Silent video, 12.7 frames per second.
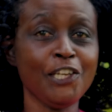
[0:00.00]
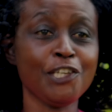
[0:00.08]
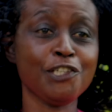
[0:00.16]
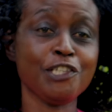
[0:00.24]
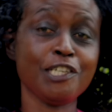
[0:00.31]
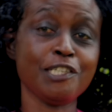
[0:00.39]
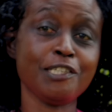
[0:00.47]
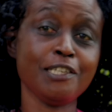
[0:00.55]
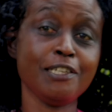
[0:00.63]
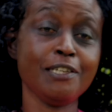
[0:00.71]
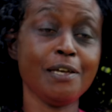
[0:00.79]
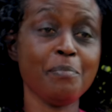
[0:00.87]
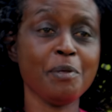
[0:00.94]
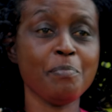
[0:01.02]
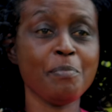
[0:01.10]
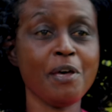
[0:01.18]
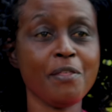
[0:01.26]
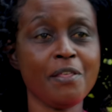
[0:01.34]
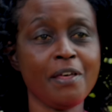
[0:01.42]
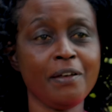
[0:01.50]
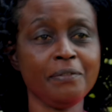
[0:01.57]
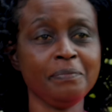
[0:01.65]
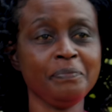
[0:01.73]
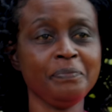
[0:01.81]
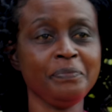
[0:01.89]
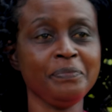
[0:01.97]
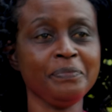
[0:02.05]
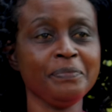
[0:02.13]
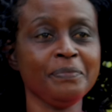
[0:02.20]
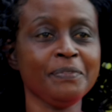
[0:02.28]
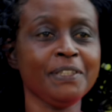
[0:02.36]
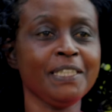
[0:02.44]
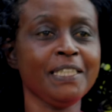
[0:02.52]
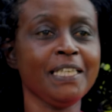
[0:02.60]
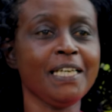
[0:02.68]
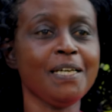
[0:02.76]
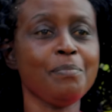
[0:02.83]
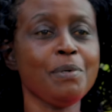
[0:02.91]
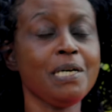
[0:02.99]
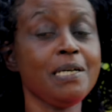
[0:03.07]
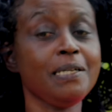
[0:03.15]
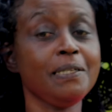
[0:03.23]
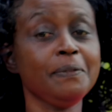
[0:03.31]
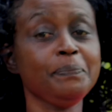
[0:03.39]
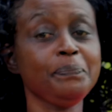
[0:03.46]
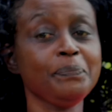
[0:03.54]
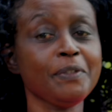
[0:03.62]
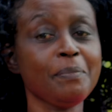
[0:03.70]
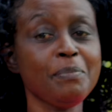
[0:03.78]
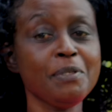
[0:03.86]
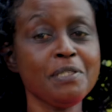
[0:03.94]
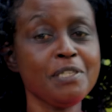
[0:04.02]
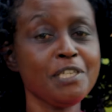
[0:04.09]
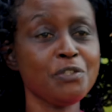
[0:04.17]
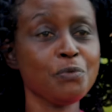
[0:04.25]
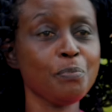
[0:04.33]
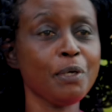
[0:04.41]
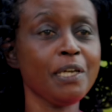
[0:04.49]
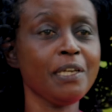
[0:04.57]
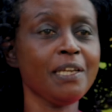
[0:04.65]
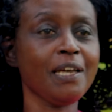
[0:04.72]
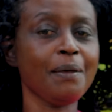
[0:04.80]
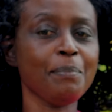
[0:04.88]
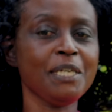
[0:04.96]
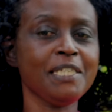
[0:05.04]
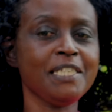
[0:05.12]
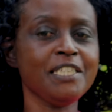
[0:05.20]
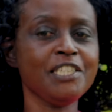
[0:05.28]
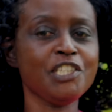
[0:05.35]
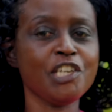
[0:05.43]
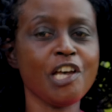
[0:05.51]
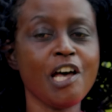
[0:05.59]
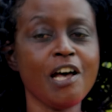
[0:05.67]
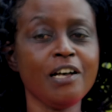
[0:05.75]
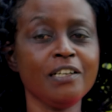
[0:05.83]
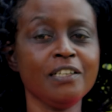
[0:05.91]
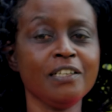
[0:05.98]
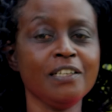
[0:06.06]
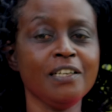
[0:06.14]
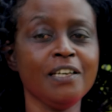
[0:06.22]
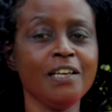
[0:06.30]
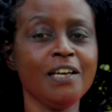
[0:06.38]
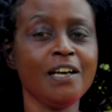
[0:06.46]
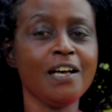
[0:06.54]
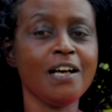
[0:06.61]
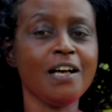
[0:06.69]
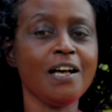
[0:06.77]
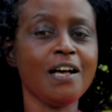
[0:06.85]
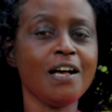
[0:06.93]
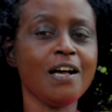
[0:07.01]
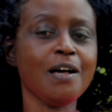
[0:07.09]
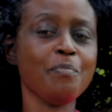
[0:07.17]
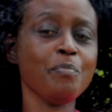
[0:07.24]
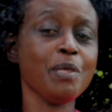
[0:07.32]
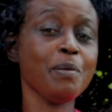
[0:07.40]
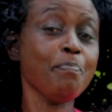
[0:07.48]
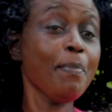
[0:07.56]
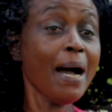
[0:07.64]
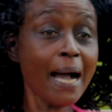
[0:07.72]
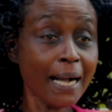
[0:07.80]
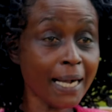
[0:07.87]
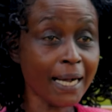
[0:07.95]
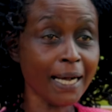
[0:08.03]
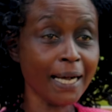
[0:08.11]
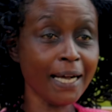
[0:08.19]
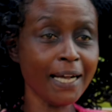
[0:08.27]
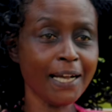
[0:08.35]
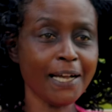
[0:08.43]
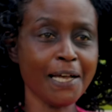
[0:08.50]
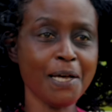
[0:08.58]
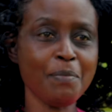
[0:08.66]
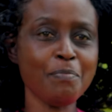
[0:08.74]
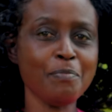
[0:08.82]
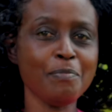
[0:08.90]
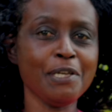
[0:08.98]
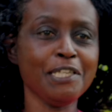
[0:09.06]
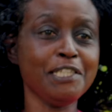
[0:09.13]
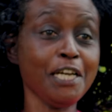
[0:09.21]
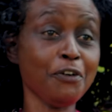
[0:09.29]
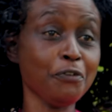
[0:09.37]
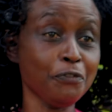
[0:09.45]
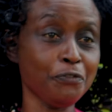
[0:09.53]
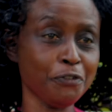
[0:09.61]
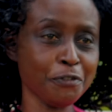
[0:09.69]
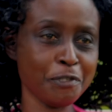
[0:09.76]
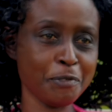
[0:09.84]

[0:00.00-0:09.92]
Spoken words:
Like she said, I'm a mother, I'm a businesswoman, I'm a teacher, I'm a banker, I'm a jack of